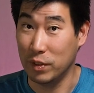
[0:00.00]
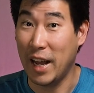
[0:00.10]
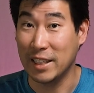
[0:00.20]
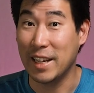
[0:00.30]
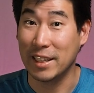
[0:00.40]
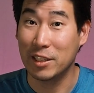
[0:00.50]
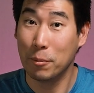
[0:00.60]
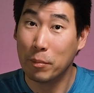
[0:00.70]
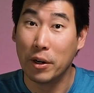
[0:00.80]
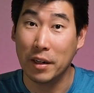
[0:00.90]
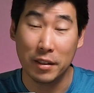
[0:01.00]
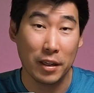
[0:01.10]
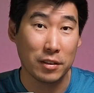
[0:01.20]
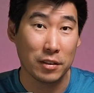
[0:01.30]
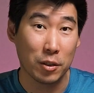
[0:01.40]
That's actually pretty
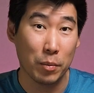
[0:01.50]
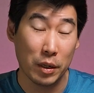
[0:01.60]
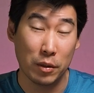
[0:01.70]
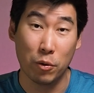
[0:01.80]
decent compared